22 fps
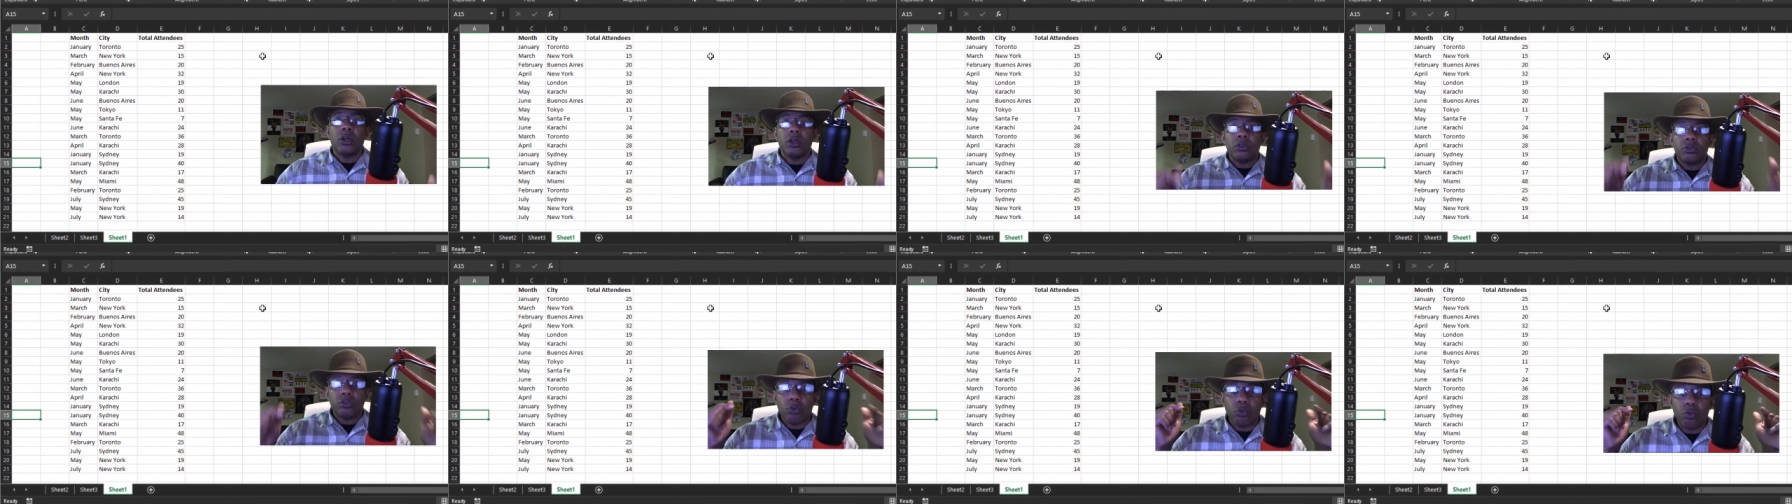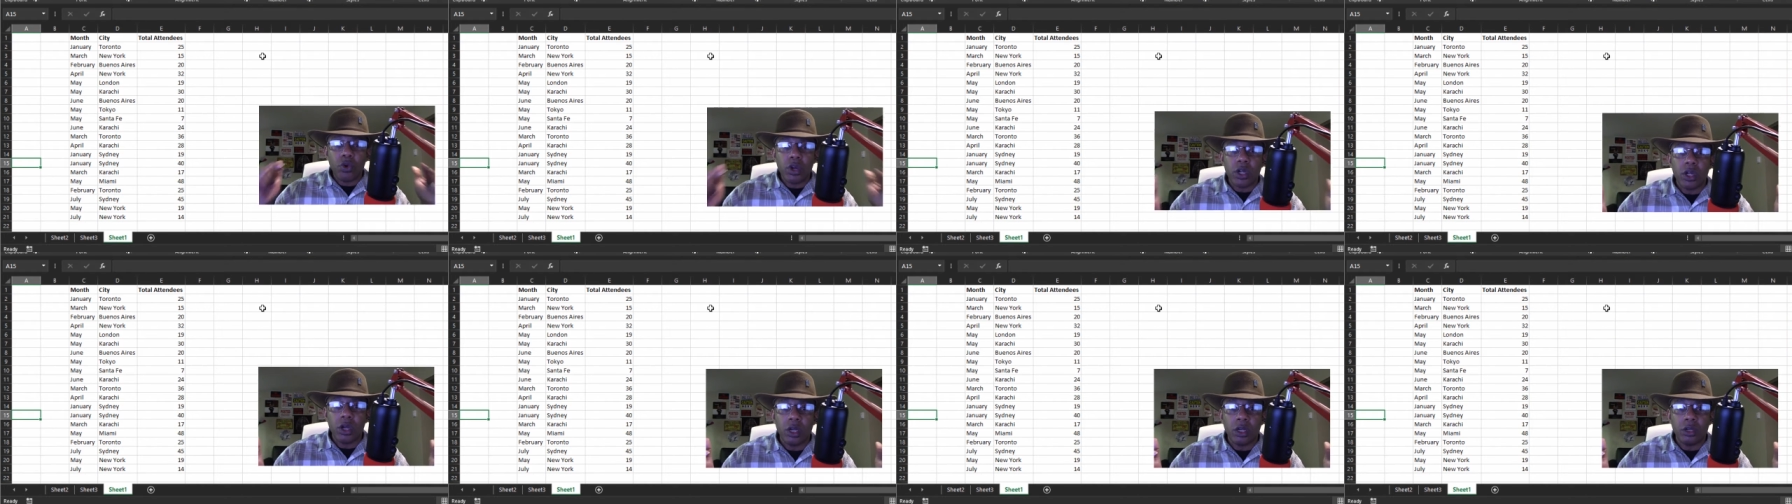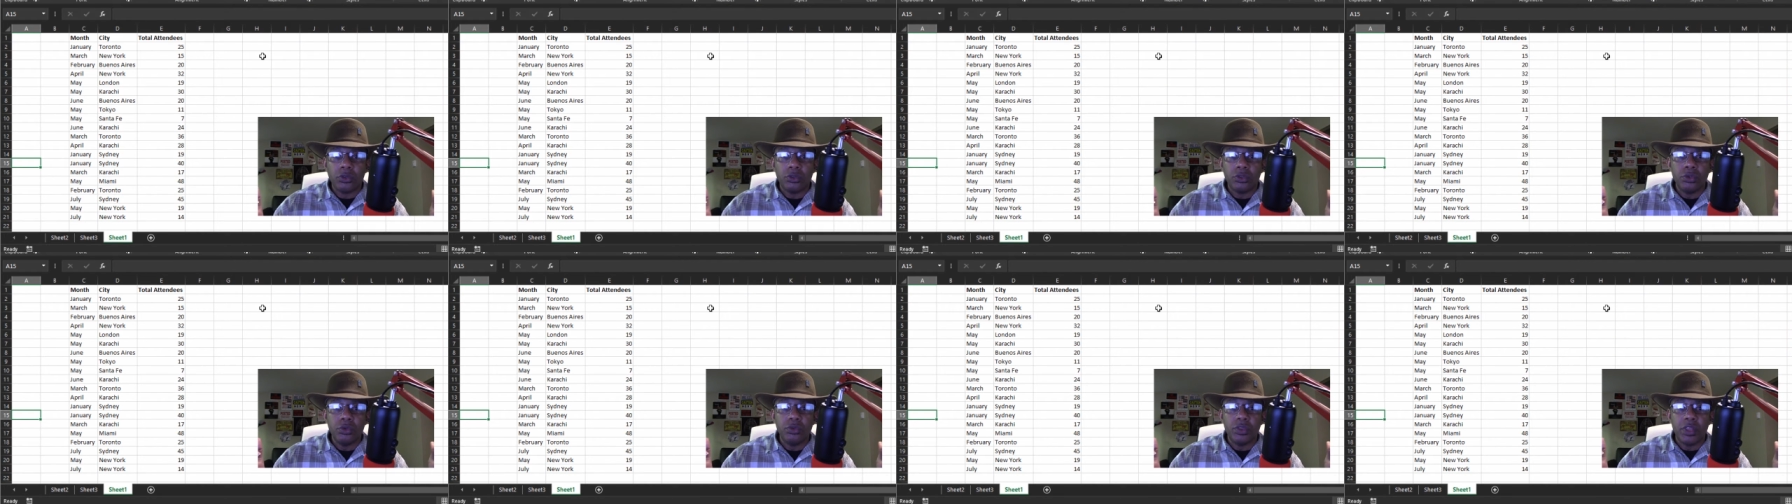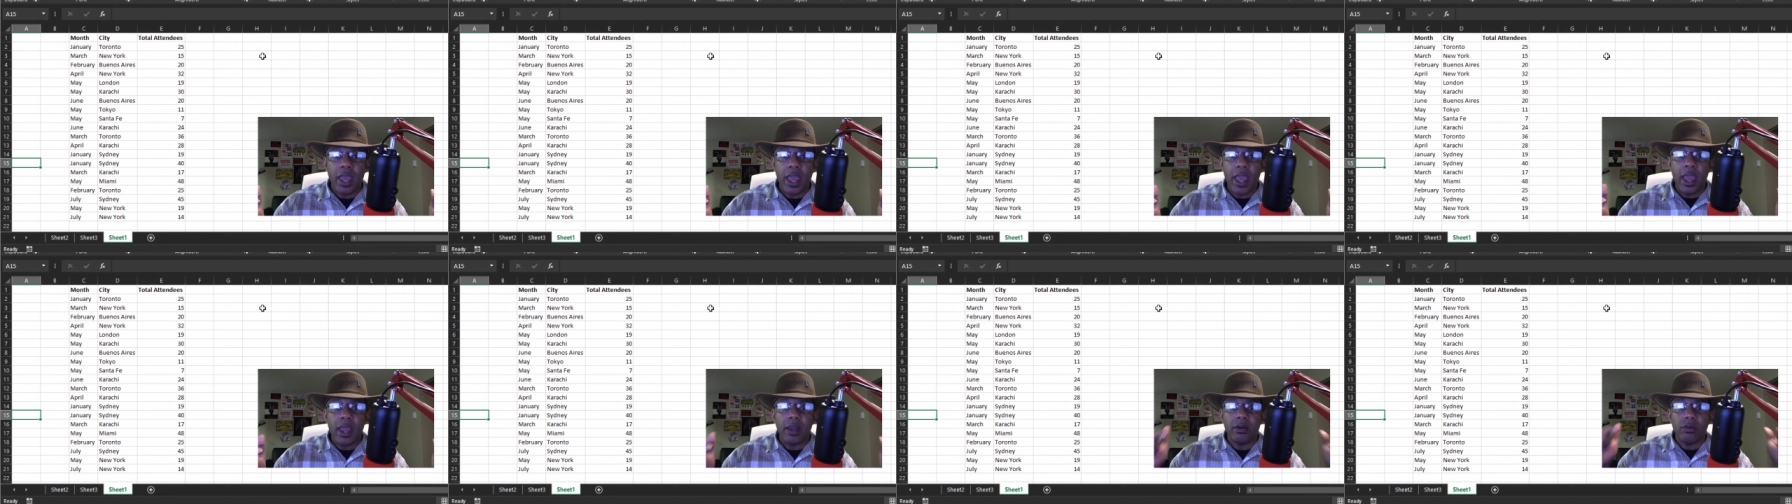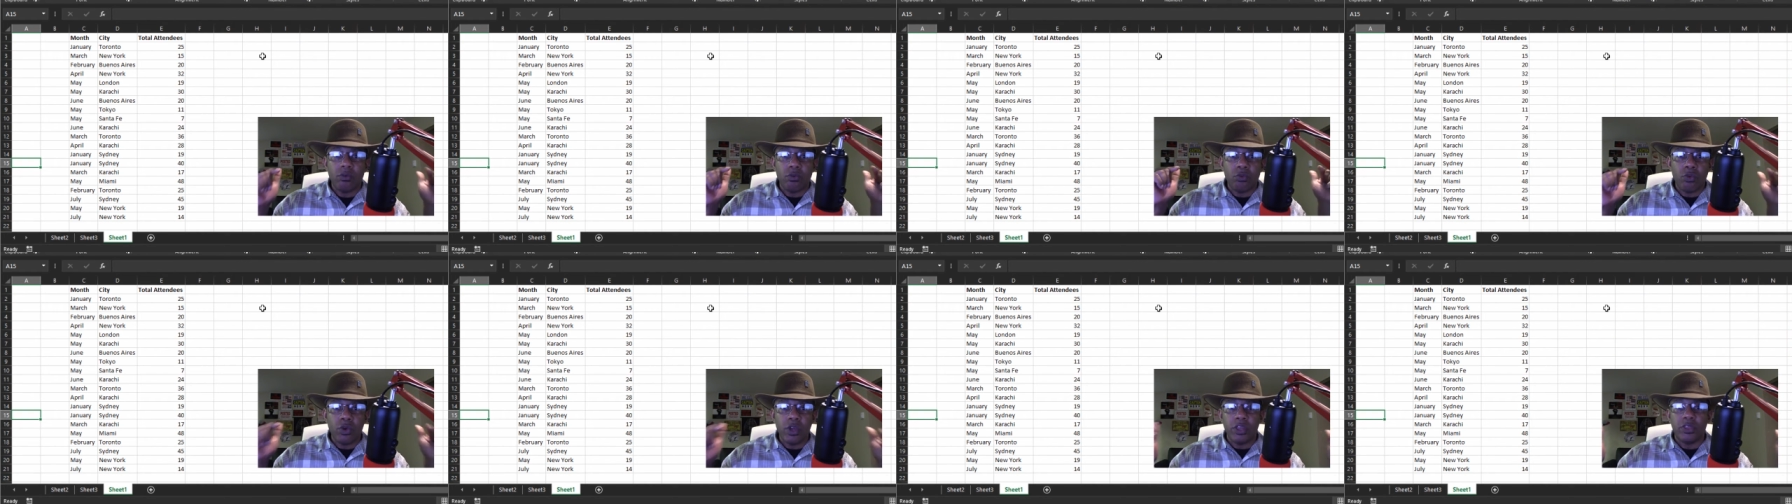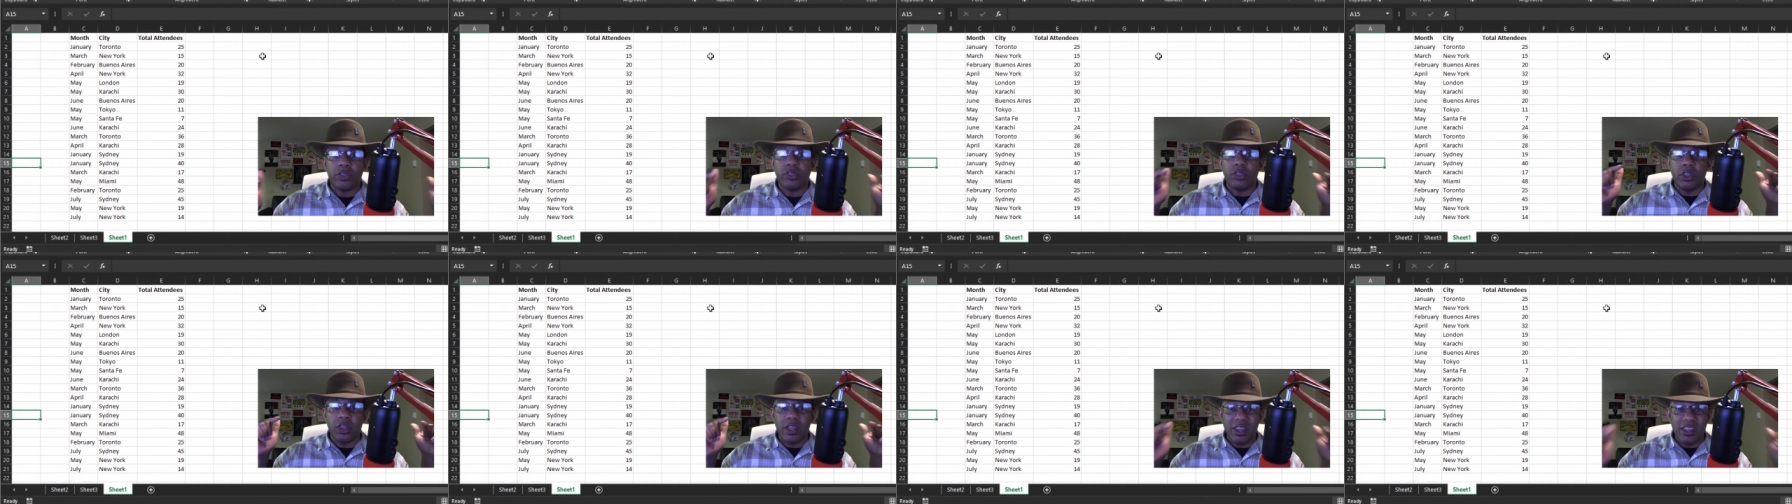So we're going to do that with
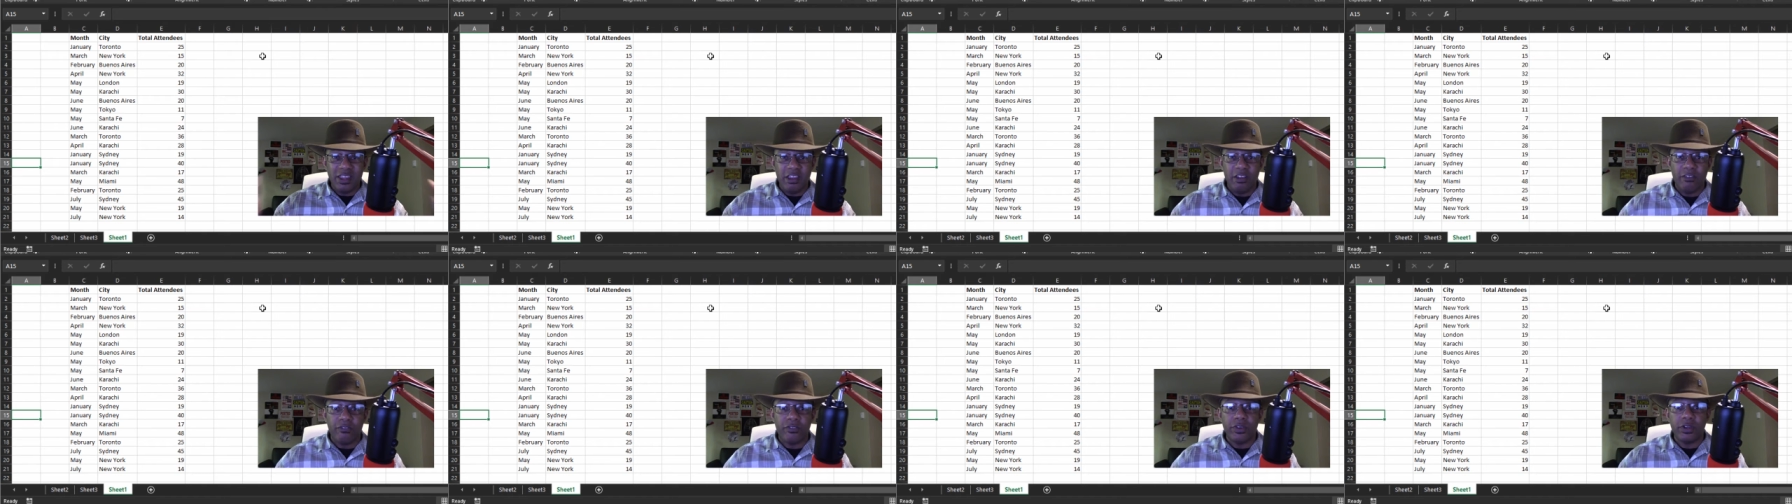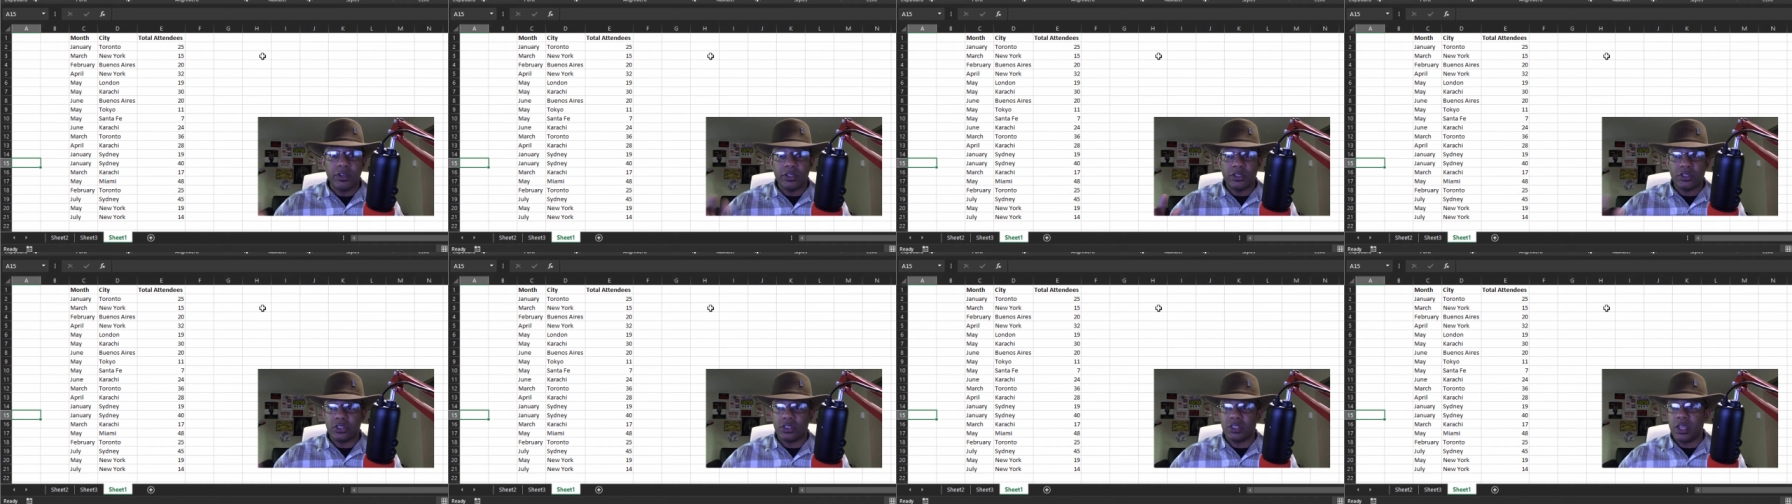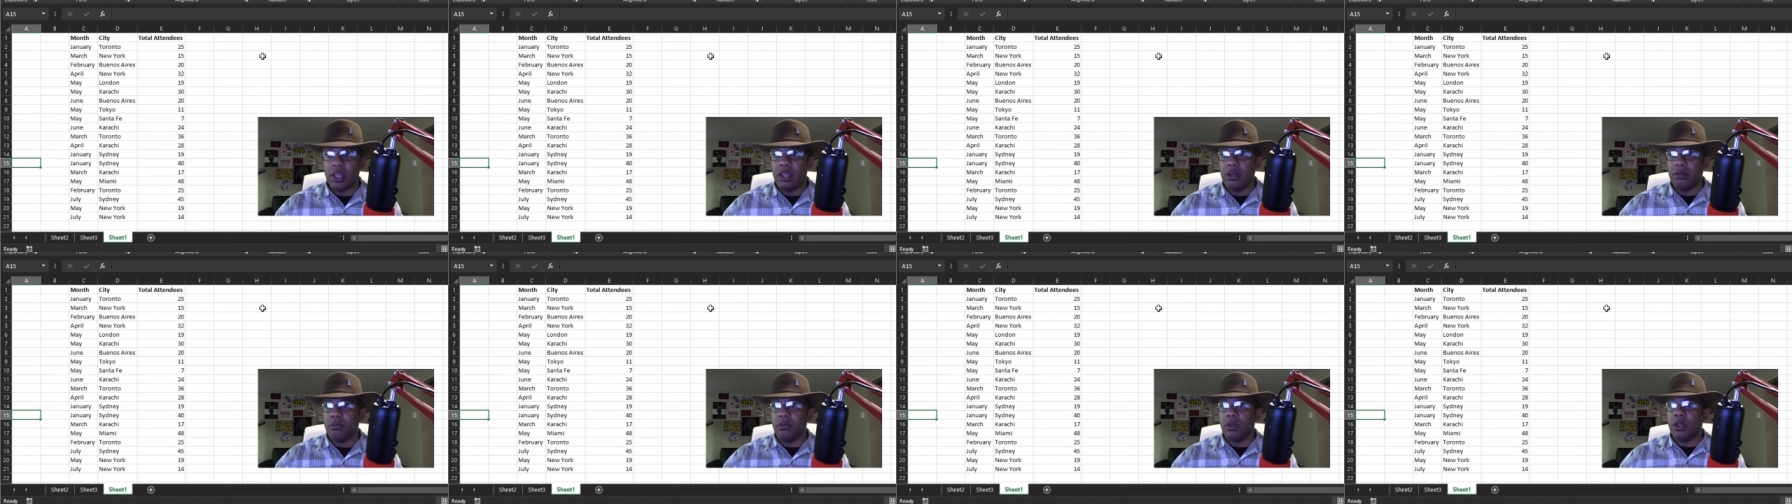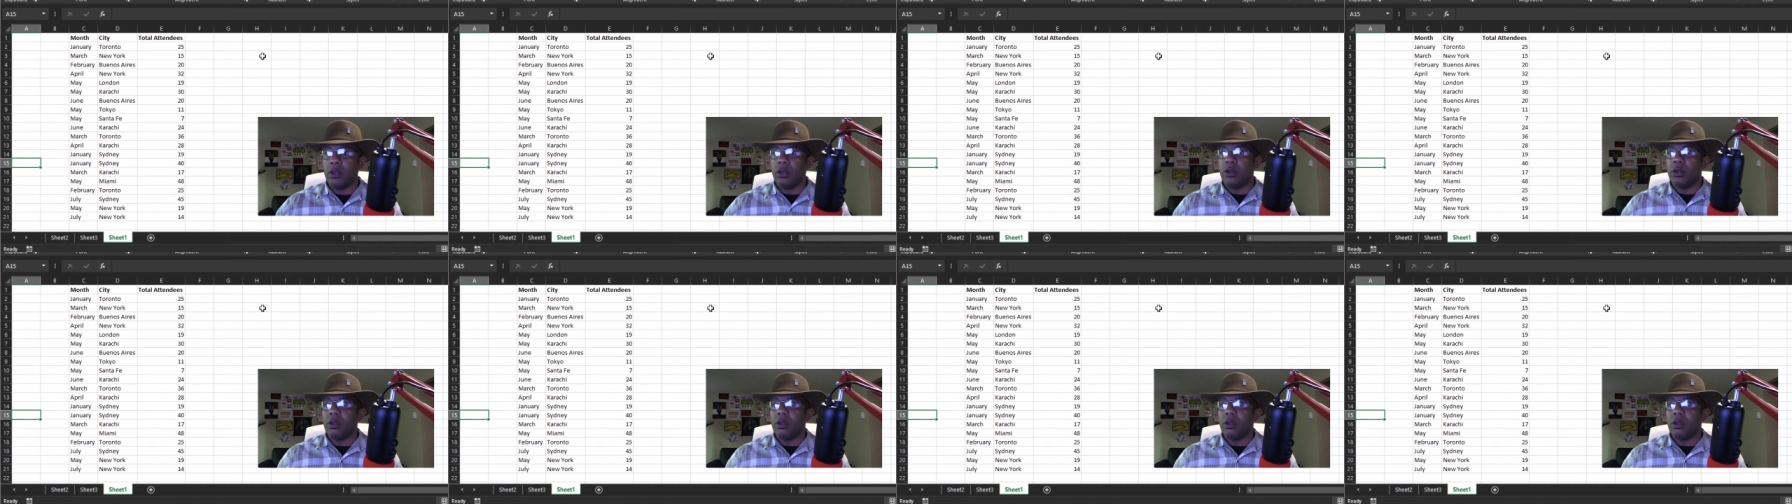the if statement